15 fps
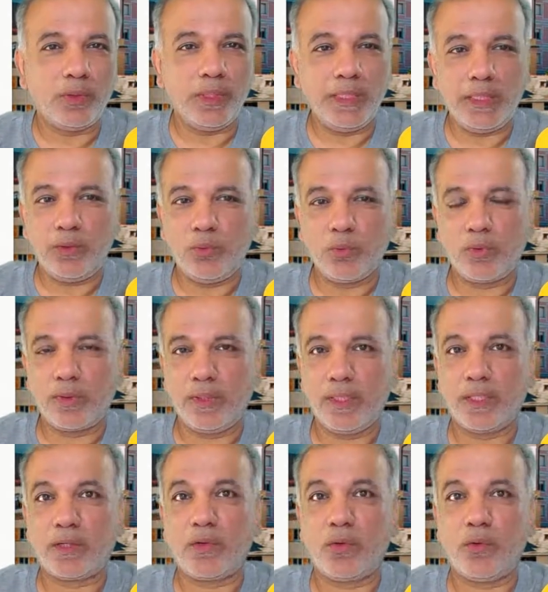need to
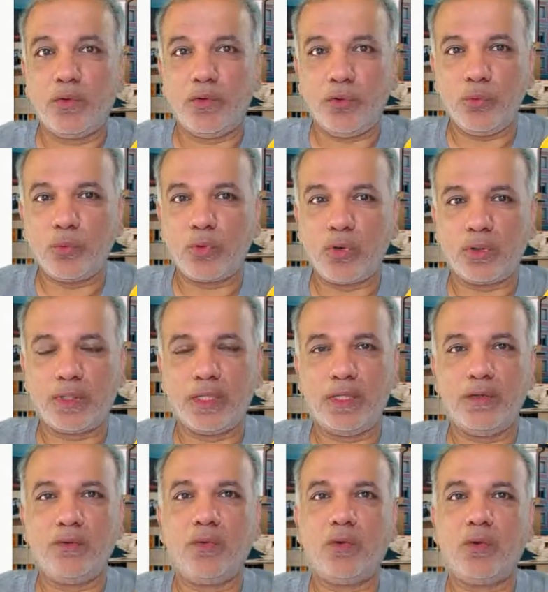create new
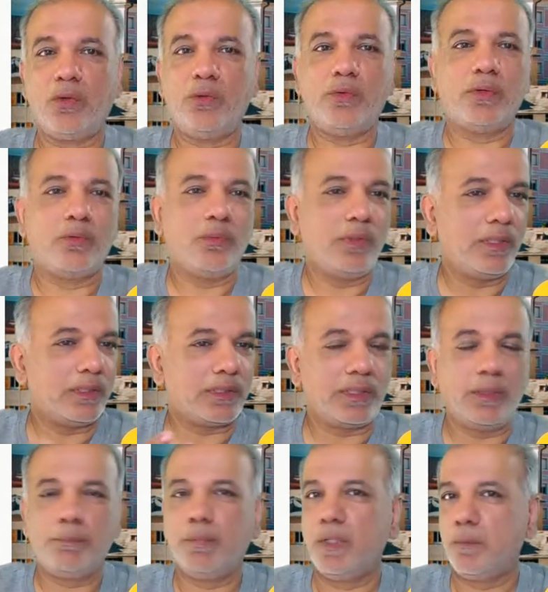content. All you are doing is
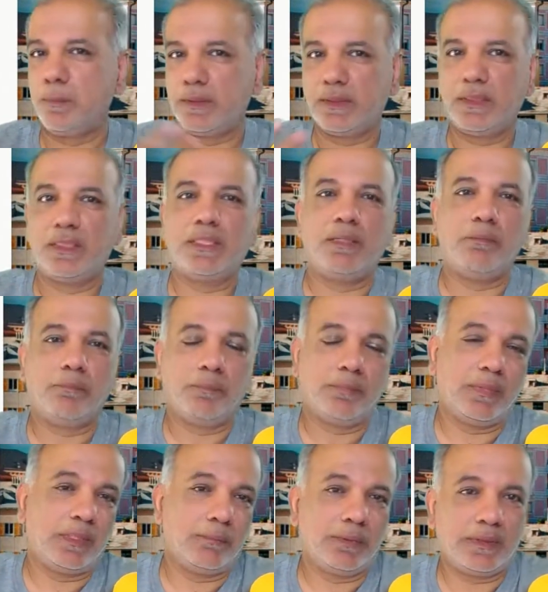
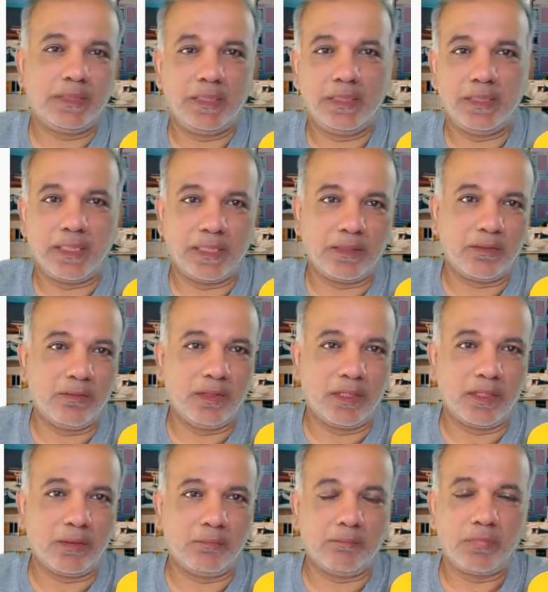repurposing that
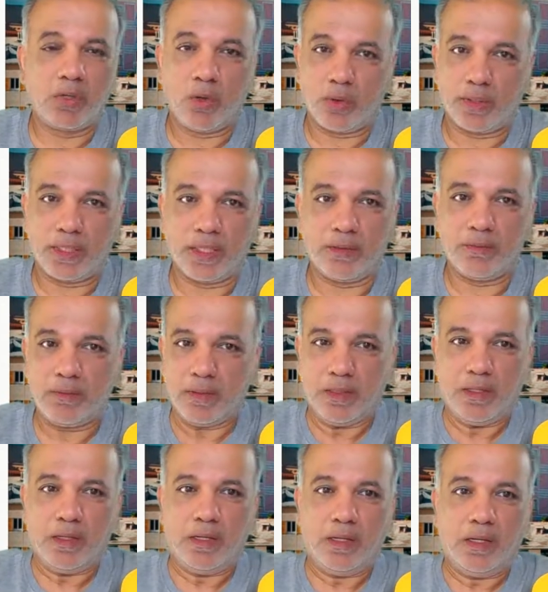content.
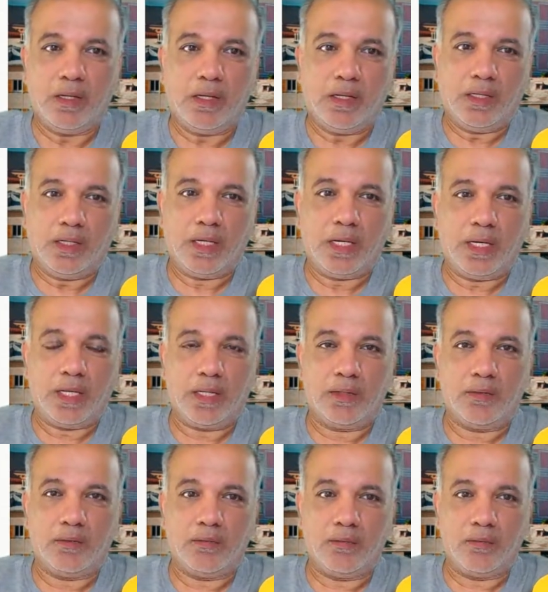
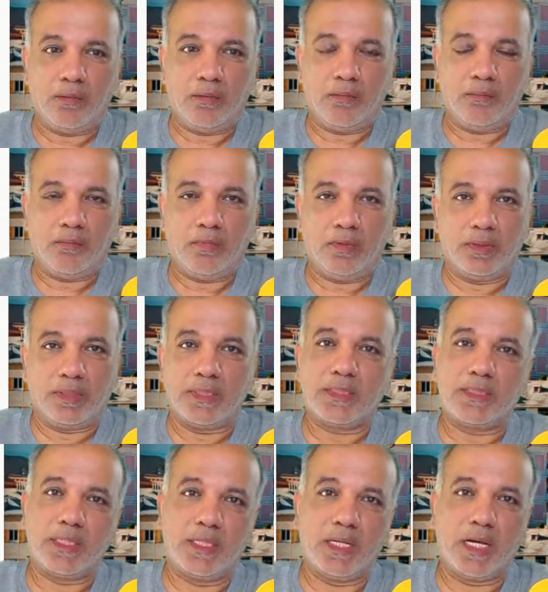And
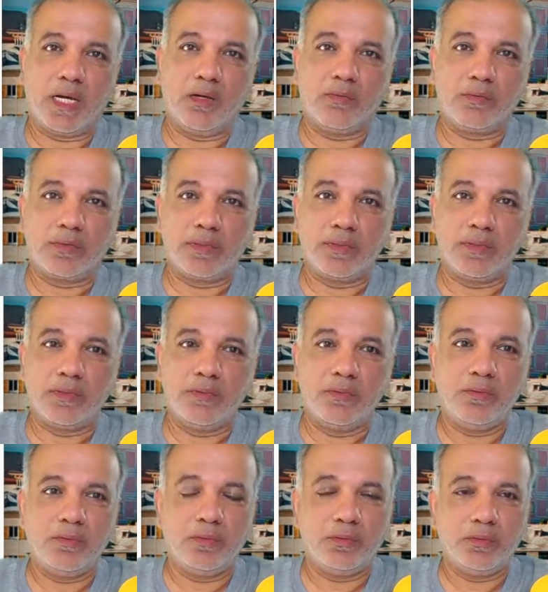this allows you
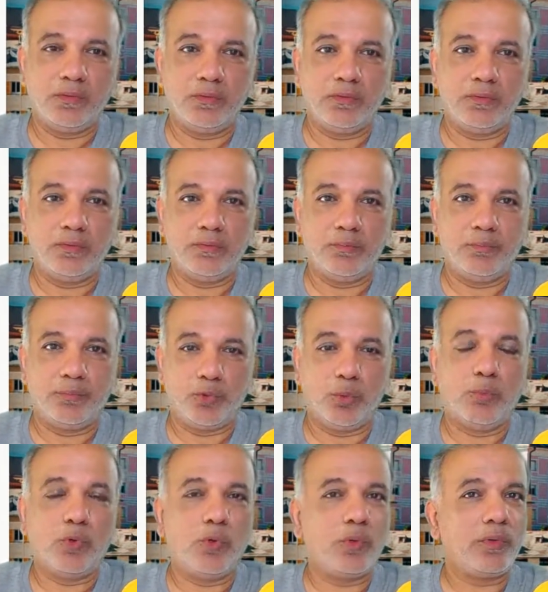to
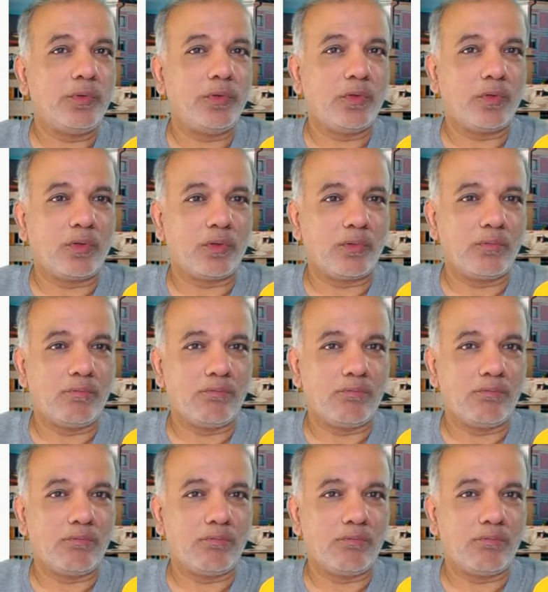promote your